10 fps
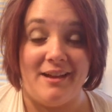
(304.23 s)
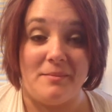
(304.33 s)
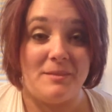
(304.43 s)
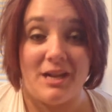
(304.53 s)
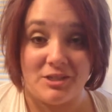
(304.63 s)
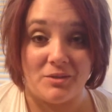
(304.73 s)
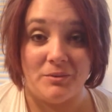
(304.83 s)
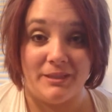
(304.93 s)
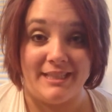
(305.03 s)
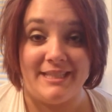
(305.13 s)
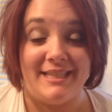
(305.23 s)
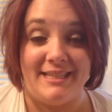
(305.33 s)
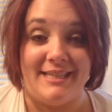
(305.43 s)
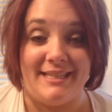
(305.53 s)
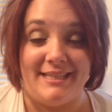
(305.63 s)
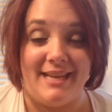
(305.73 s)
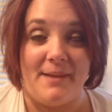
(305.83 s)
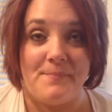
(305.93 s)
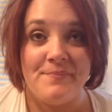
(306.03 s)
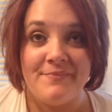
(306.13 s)
Dr. Orris is his
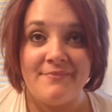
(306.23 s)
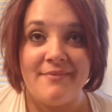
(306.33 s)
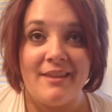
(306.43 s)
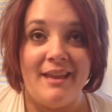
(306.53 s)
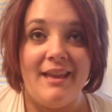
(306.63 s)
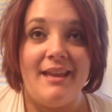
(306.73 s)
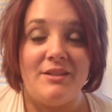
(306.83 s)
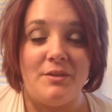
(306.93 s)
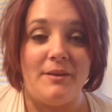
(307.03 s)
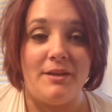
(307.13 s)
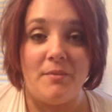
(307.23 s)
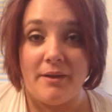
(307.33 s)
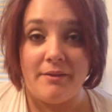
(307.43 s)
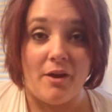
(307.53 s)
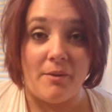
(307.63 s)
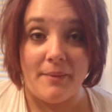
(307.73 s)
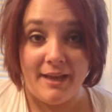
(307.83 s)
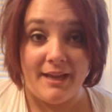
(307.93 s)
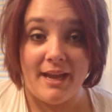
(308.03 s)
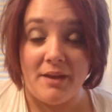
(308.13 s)
name. So we had to go out in the
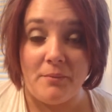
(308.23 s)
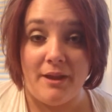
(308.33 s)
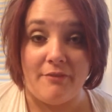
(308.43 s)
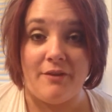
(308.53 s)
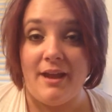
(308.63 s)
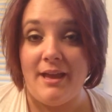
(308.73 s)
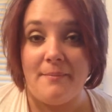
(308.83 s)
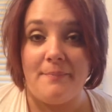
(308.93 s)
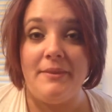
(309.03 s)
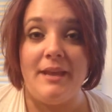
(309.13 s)
hallway and wait for him.